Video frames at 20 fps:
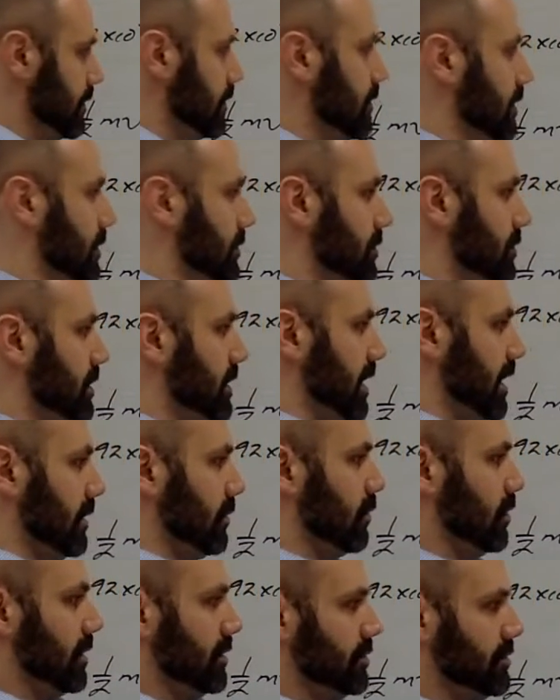rather you gain
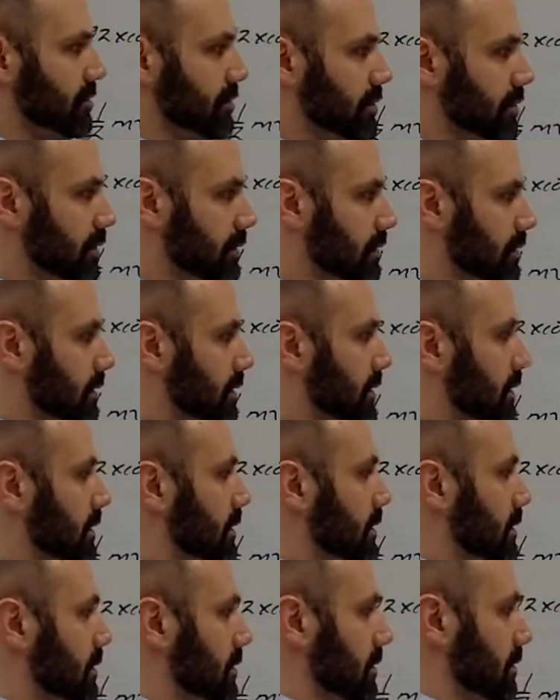1 joule
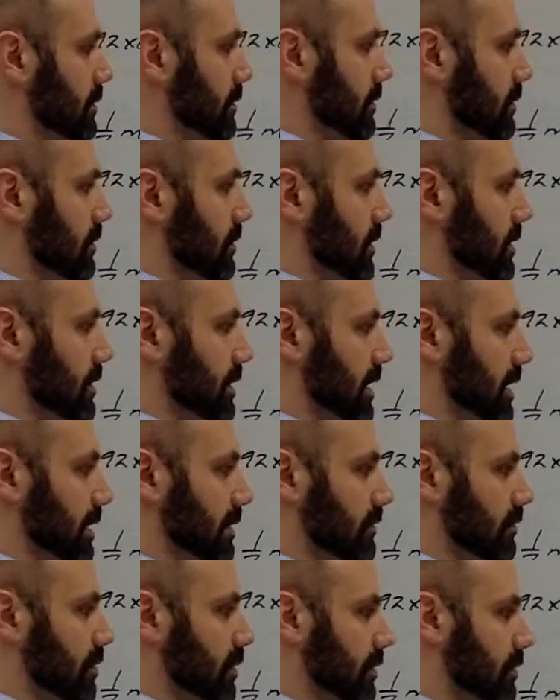when you
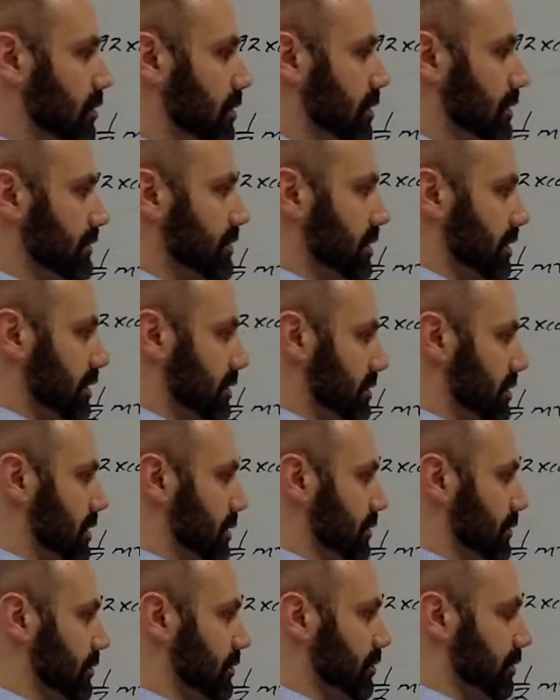have 1 coulomb charge
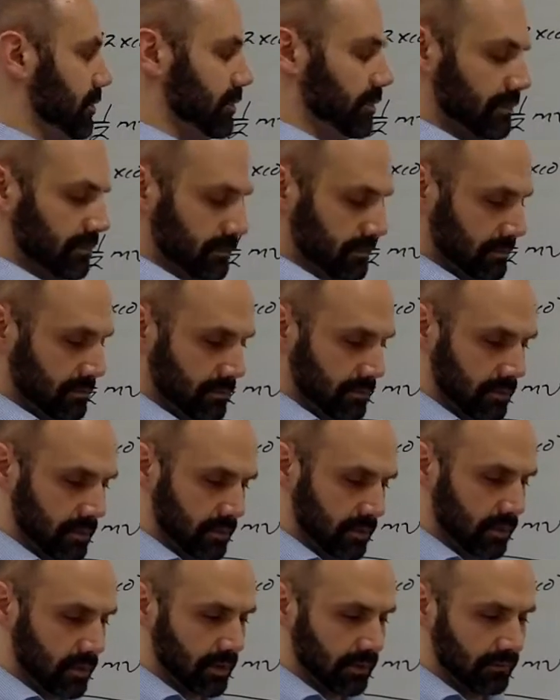go through
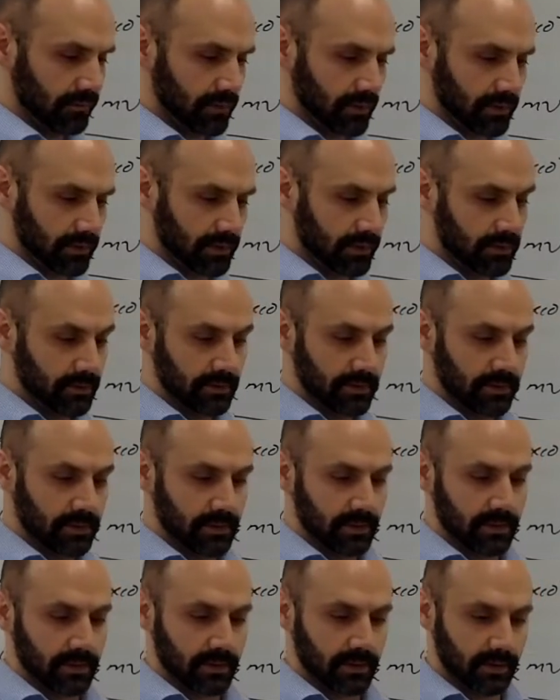1 volt
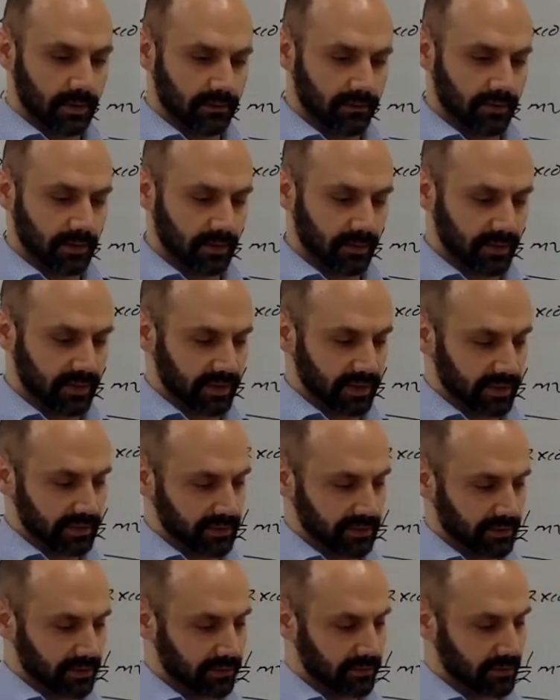of
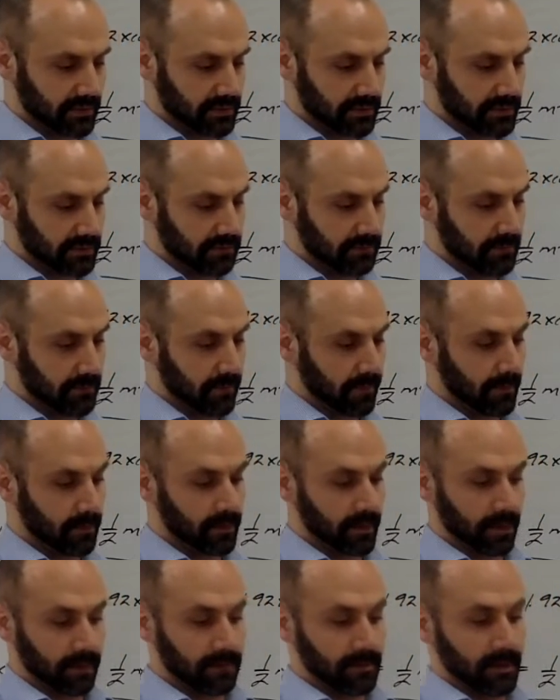potential difference.
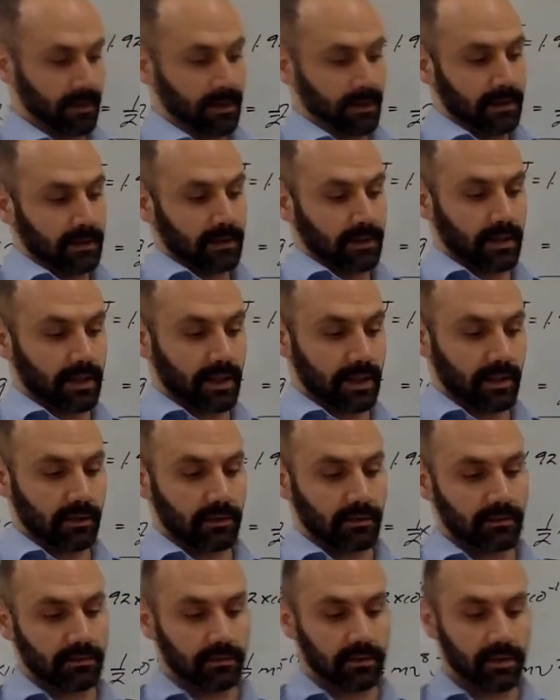Okay,
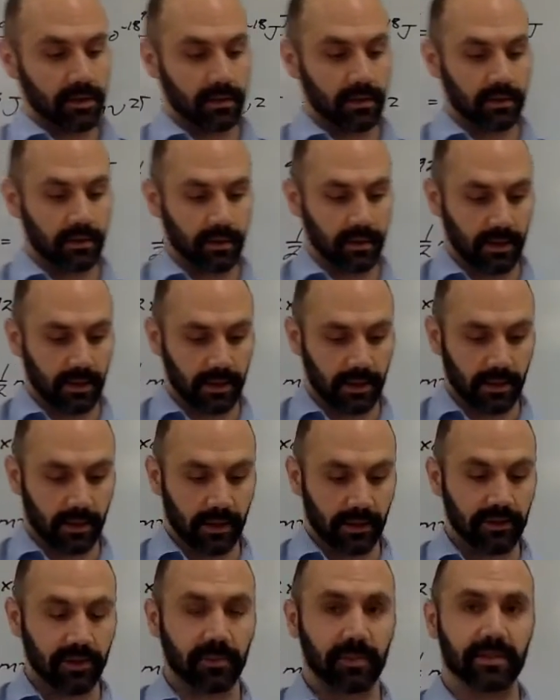now
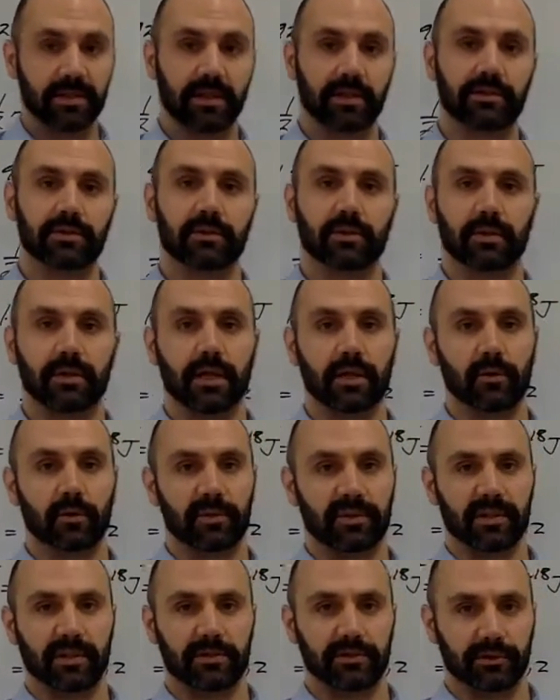electric potential and
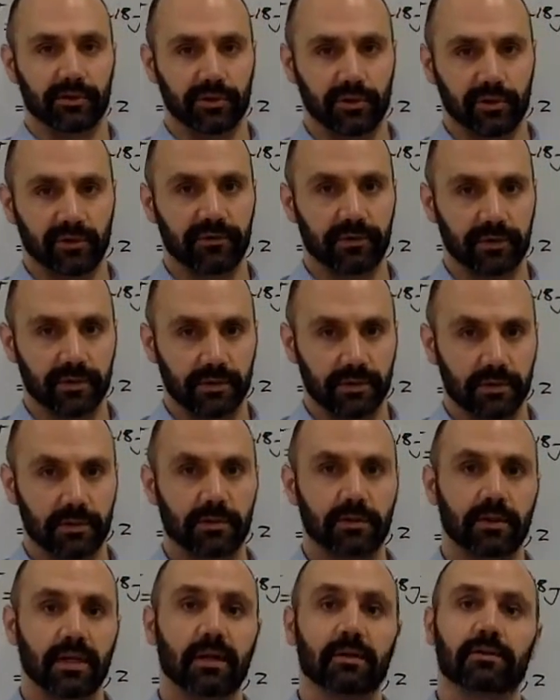equipotential
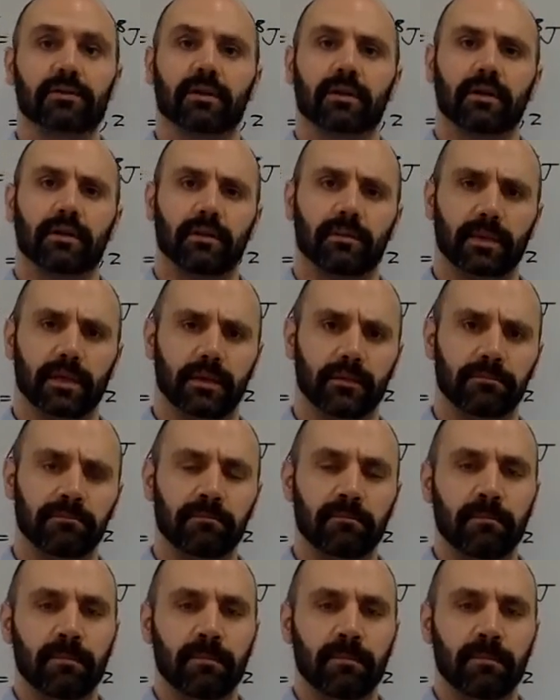surfaces. Now we're talking about